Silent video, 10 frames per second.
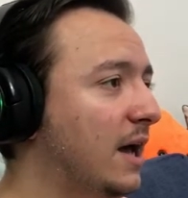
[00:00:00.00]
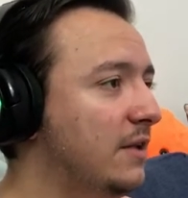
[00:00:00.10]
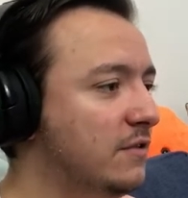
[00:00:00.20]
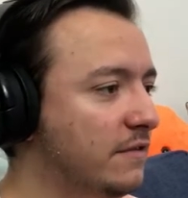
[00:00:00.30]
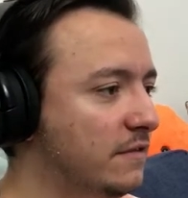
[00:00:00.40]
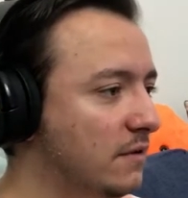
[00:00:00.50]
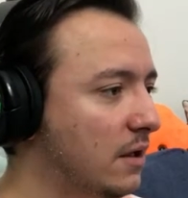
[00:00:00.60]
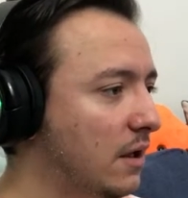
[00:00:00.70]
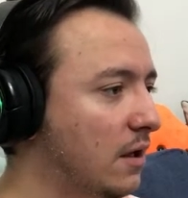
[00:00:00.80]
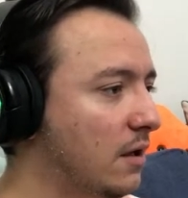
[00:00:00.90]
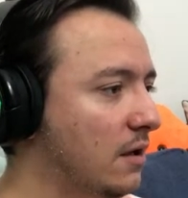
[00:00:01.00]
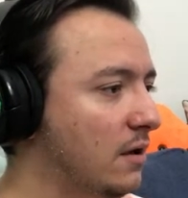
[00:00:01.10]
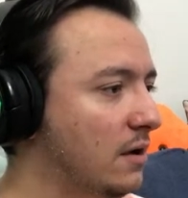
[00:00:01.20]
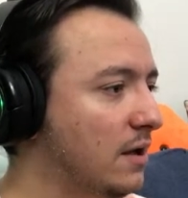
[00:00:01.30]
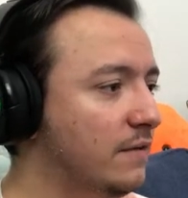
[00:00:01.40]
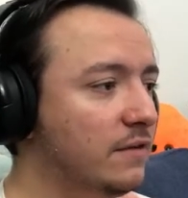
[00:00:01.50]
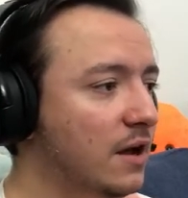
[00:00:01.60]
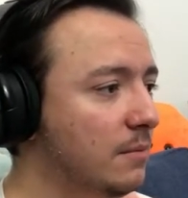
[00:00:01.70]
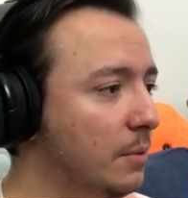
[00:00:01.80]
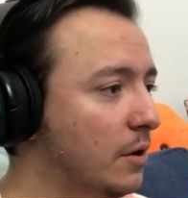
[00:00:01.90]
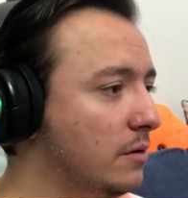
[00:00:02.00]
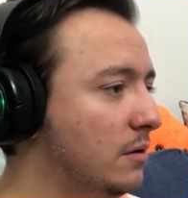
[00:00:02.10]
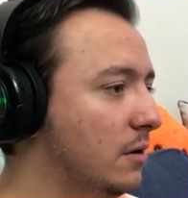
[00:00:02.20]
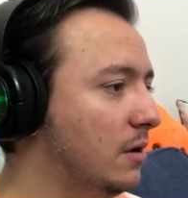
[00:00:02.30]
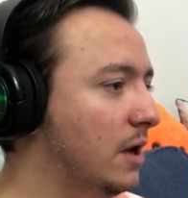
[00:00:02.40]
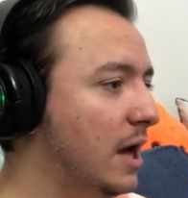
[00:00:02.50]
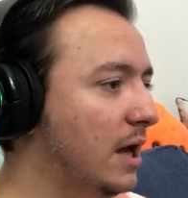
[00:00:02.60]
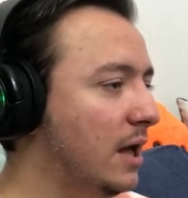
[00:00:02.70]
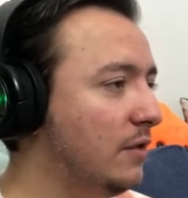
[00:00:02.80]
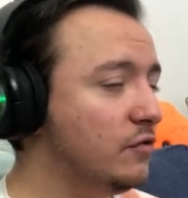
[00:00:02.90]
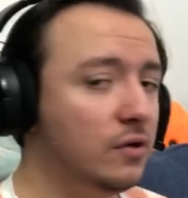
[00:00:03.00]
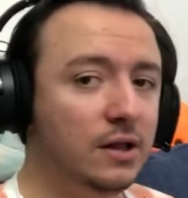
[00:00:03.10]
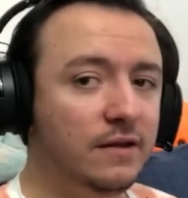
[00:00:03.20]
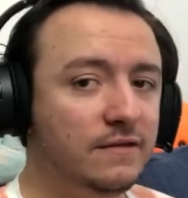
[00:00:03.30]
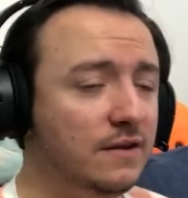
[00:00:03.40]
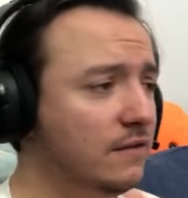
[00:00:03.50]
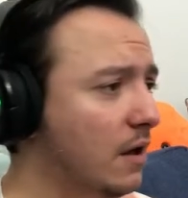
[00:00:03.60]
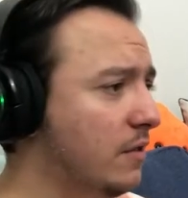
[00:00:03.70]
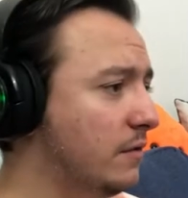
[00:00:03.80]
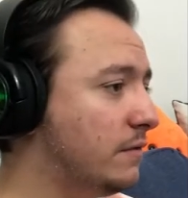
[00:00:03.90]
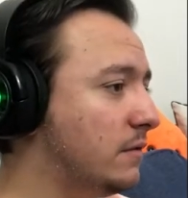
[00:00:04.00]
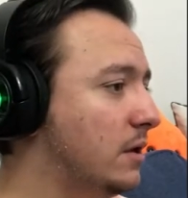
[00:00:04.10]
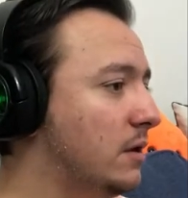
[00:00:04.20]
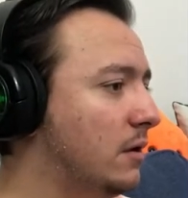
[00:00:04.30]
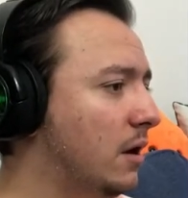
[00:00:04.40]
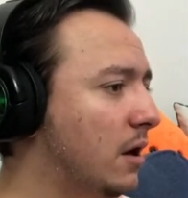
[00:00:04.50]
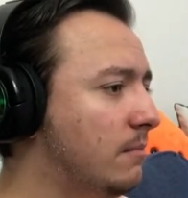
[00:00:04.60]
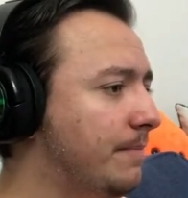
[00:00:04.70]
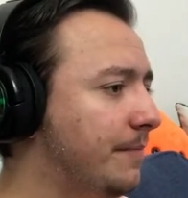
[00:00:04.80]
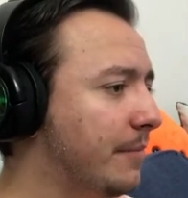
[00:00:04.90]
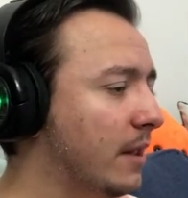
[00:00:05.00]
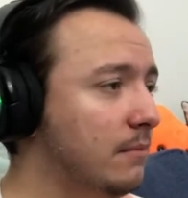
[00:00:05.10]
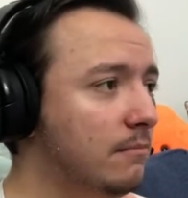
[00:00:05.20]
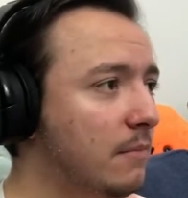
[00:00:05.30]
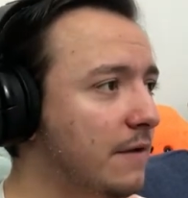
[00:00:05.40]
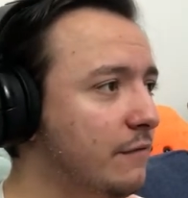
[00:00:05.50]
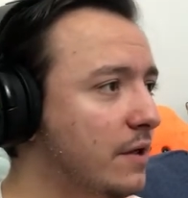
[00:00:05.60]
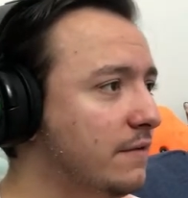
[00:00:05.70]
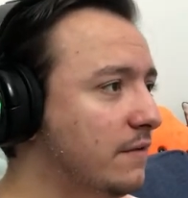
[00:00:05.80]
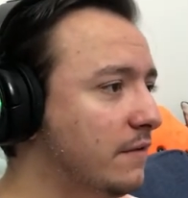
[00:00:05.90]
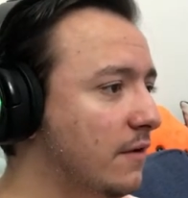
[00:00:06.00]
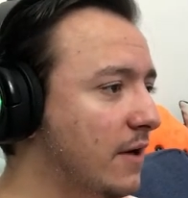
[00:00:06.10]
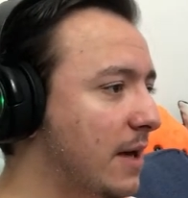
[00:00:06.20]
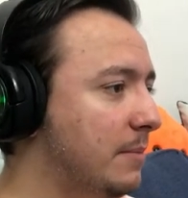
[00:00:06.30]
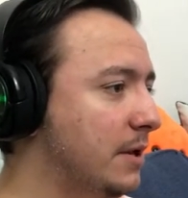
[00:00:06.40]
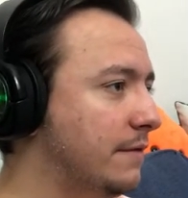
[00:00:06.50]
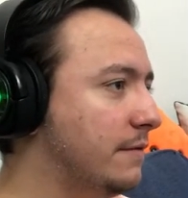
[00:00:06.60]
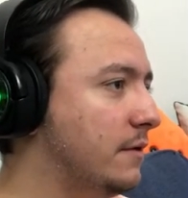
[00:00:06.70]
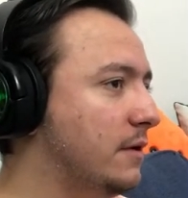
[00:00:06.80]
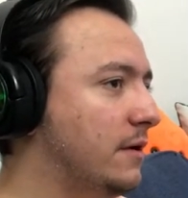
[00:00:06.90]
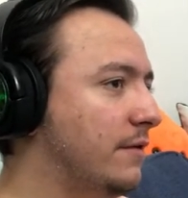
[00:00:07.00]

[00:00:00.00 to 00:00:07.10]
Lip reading: I just, it's not a burden. I enjoy listening to others. And my friends deserve happiness.